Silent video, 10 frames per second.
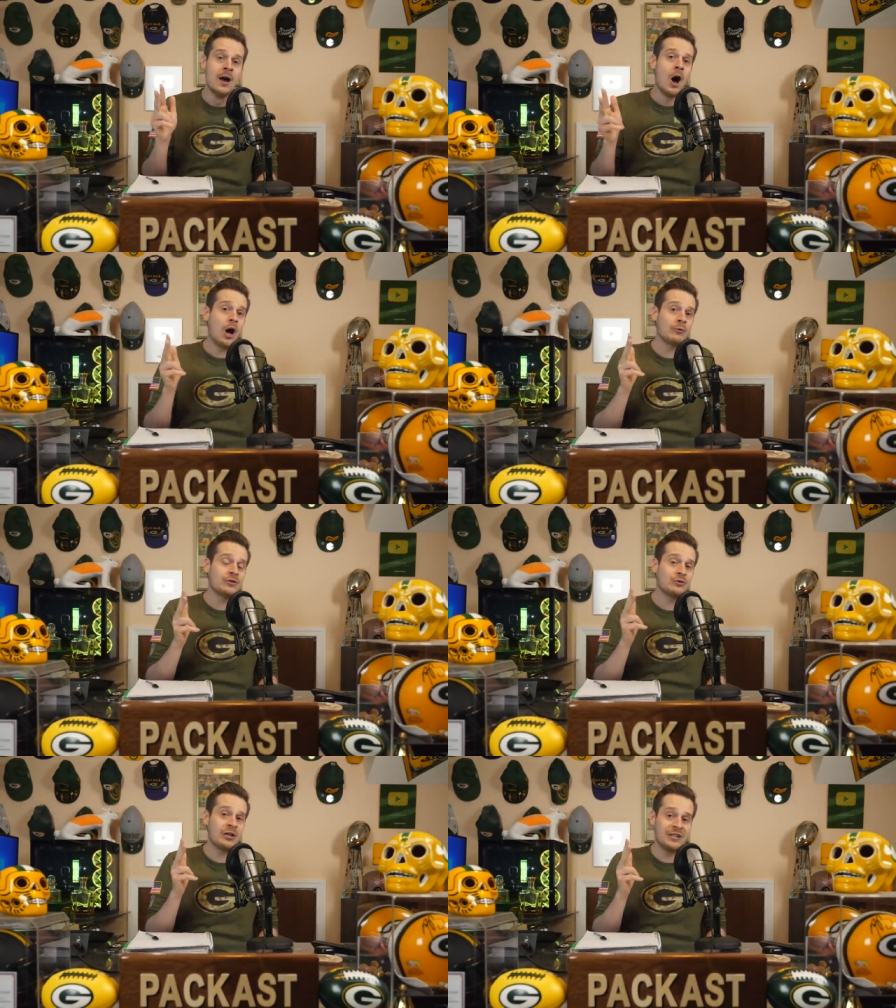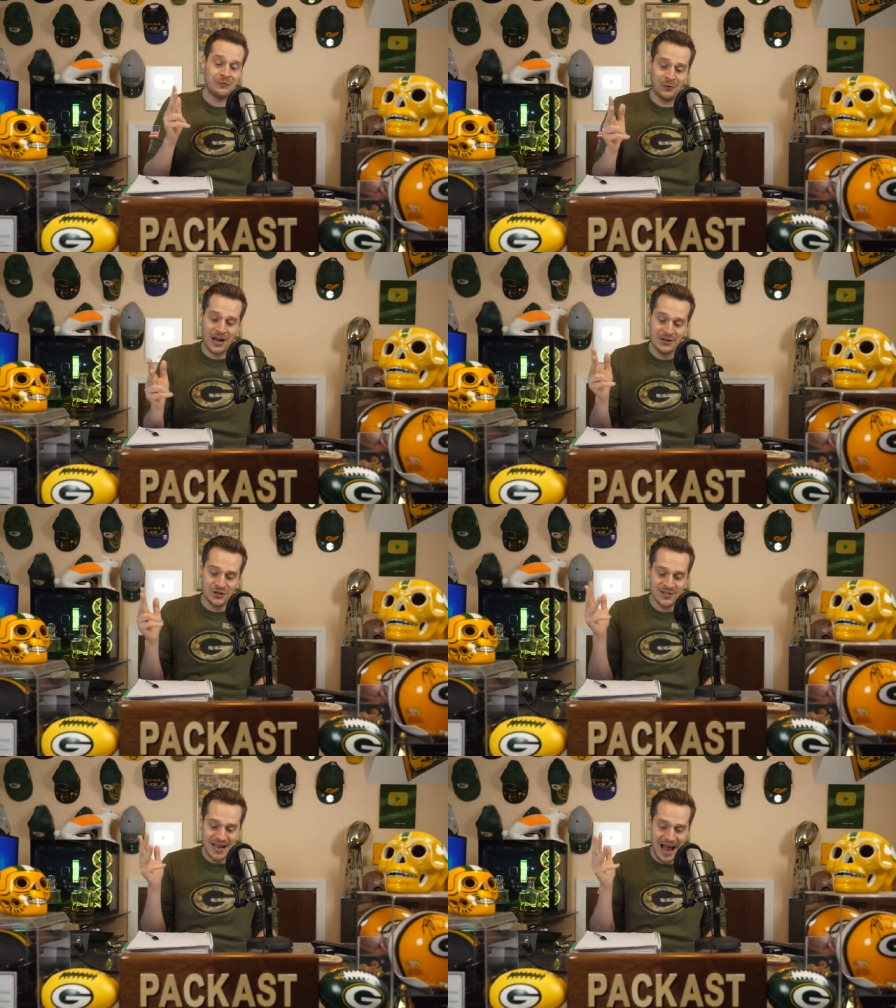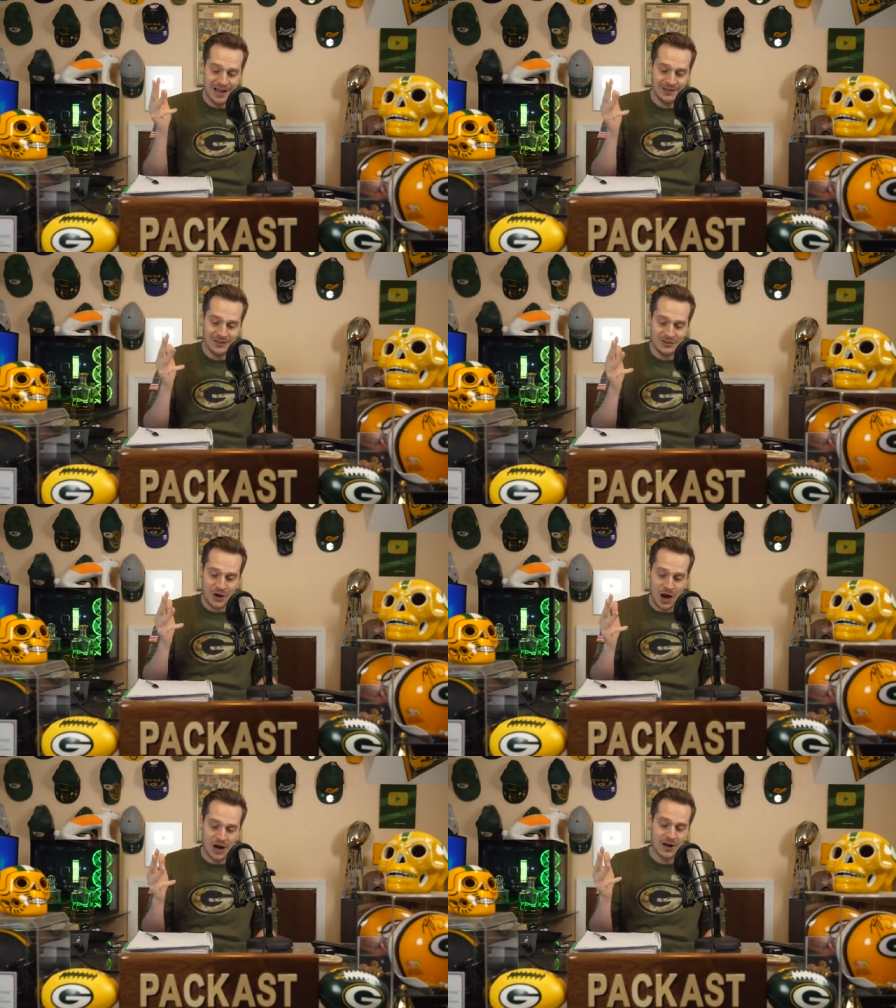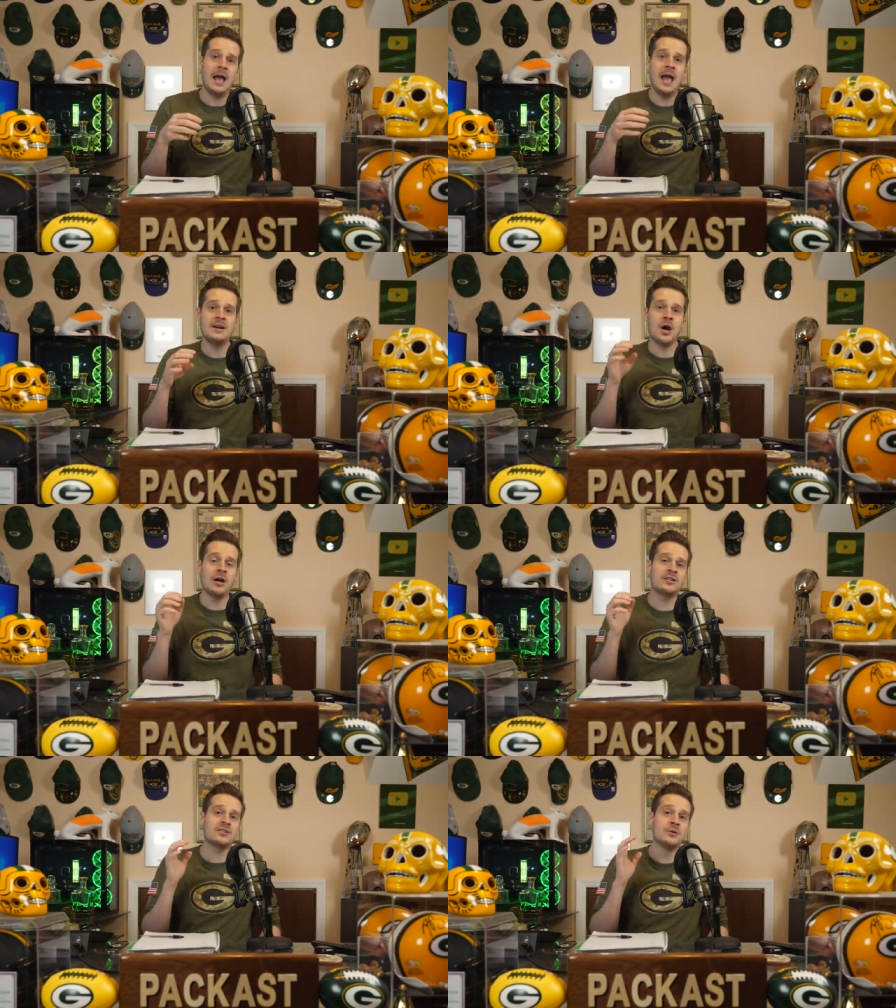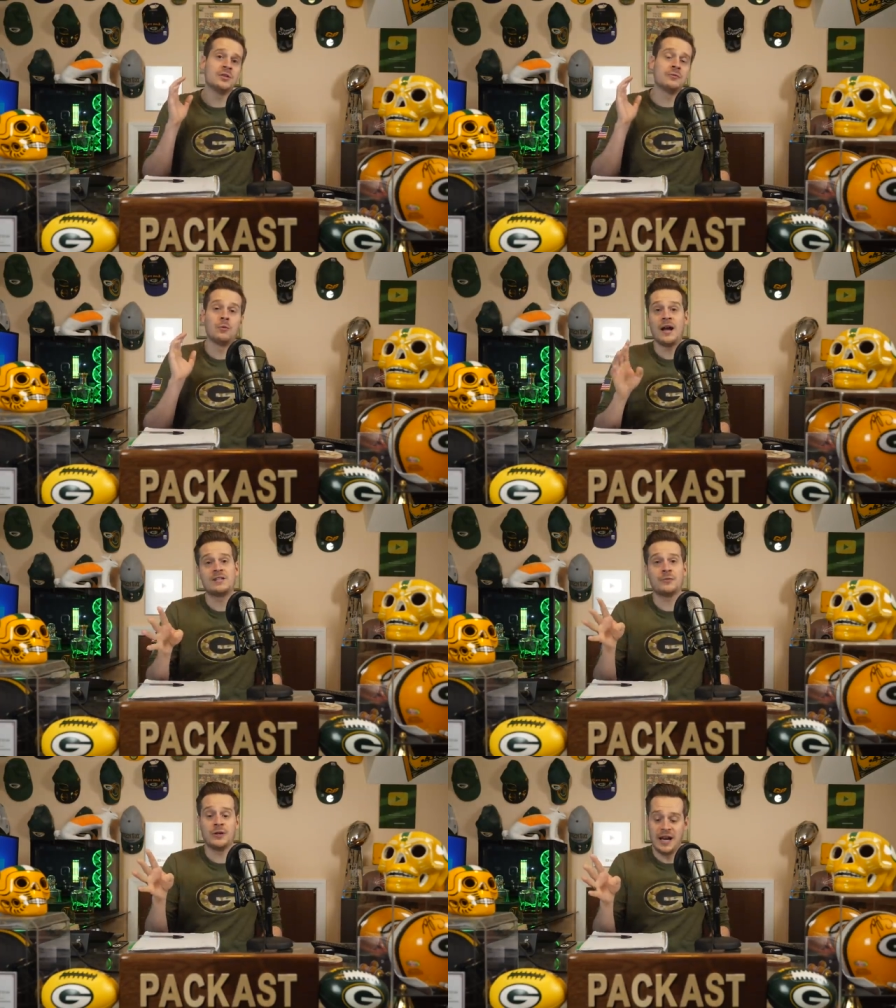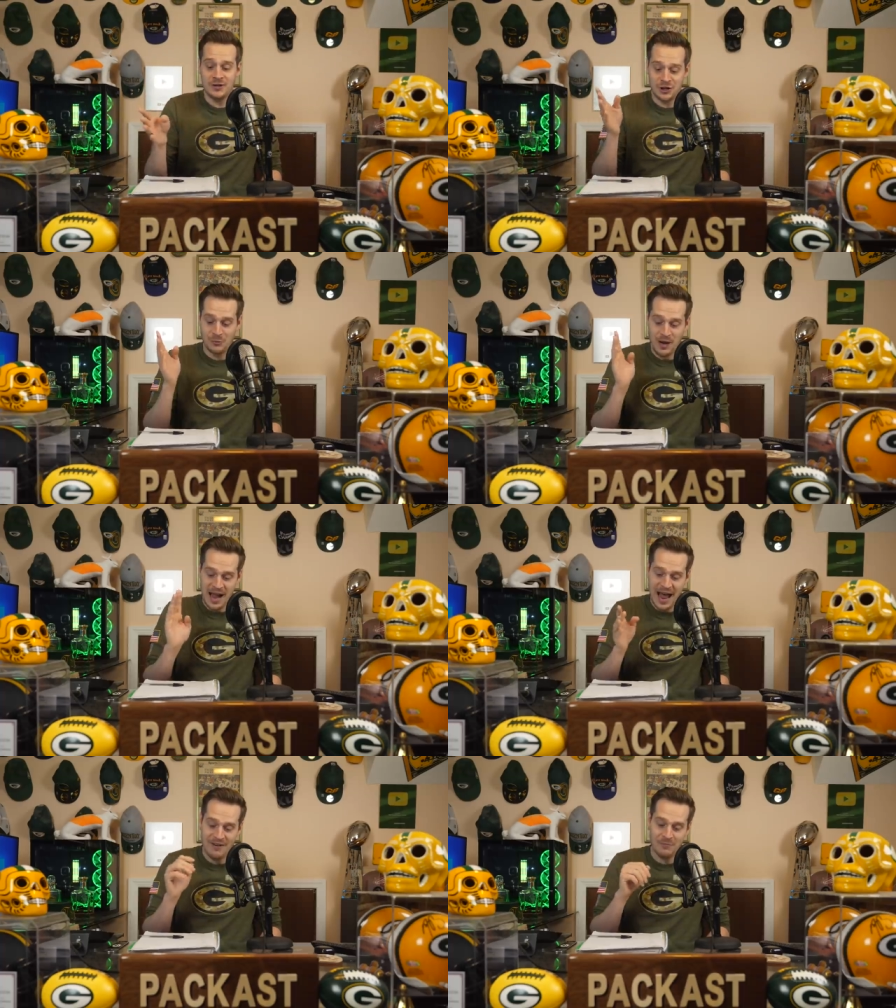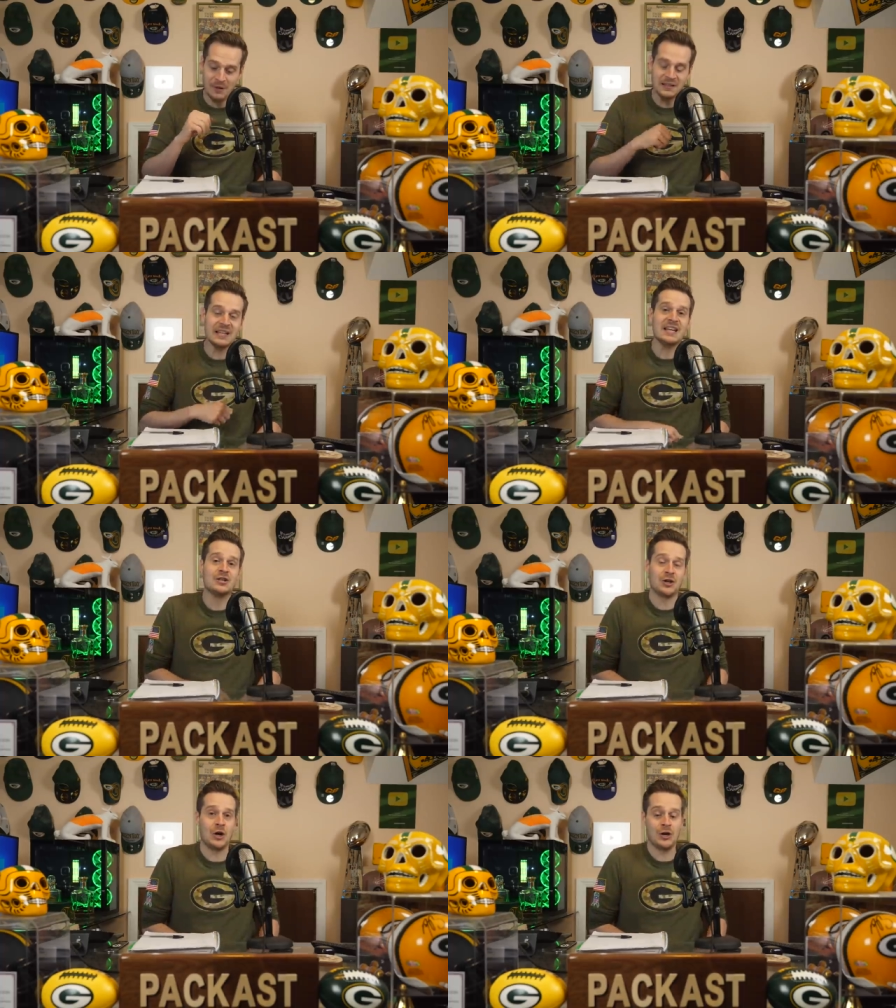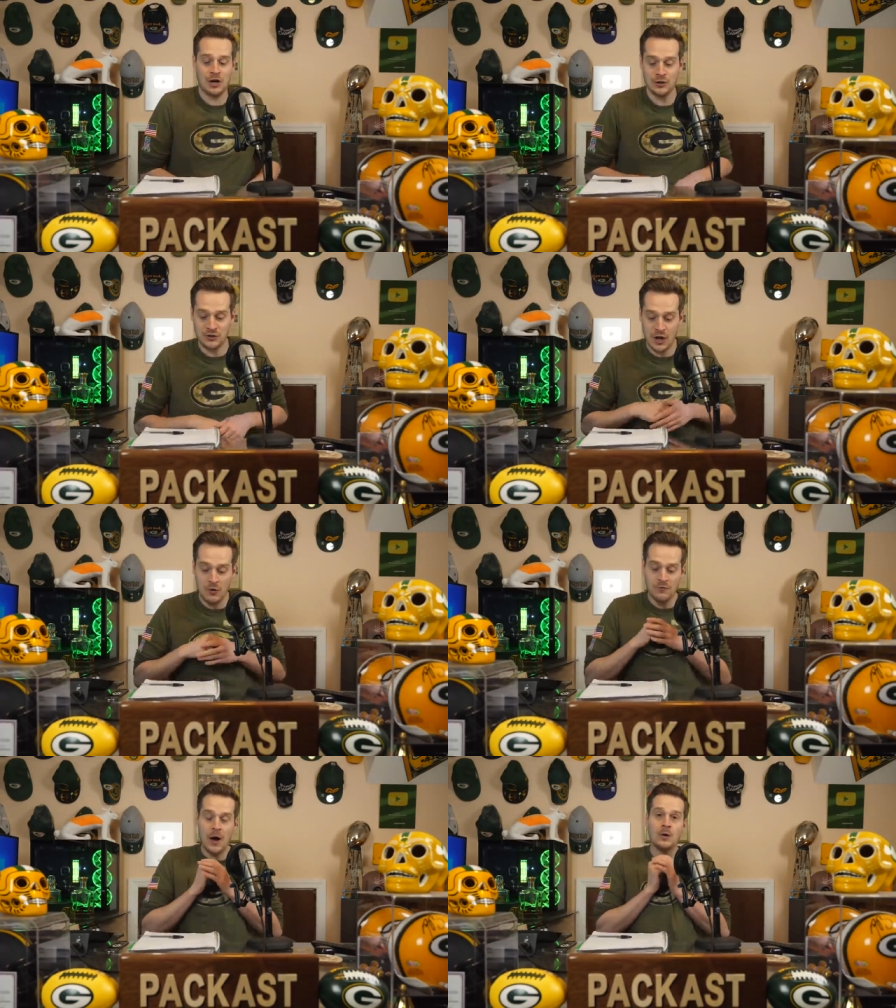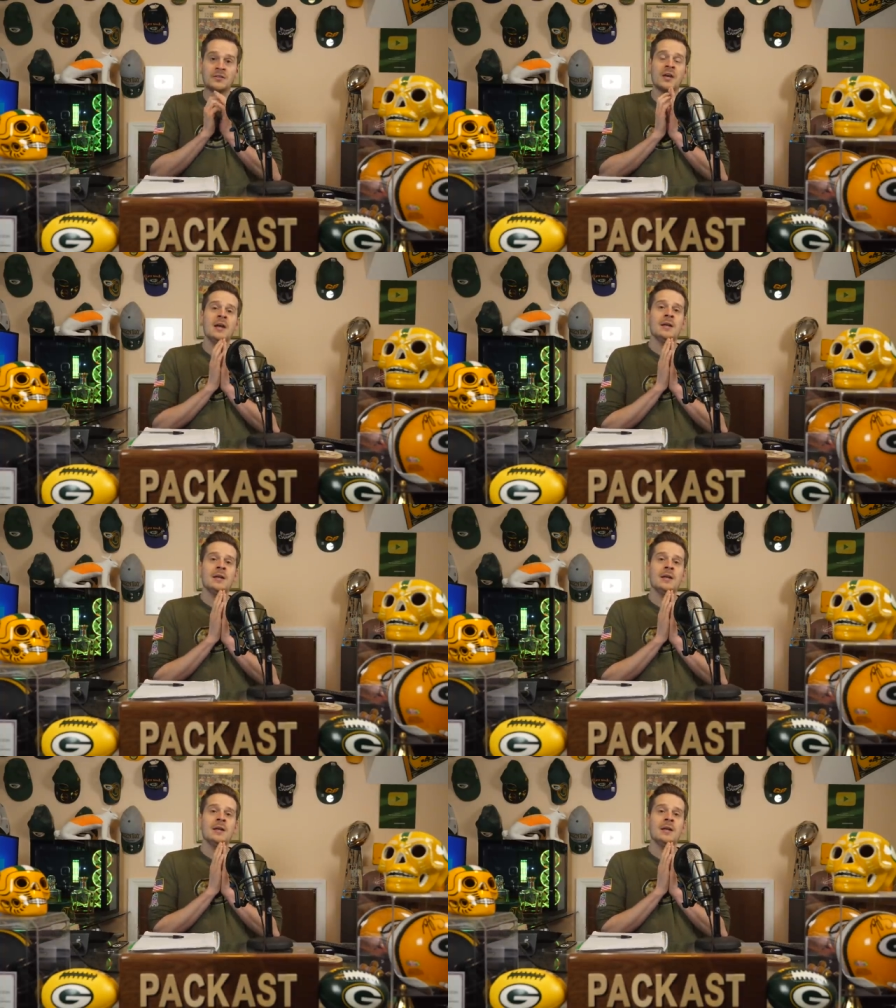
Our restricted free agents, Alan Lazard, and our exclusive rights free agent, we have Malik Turner. So, folks,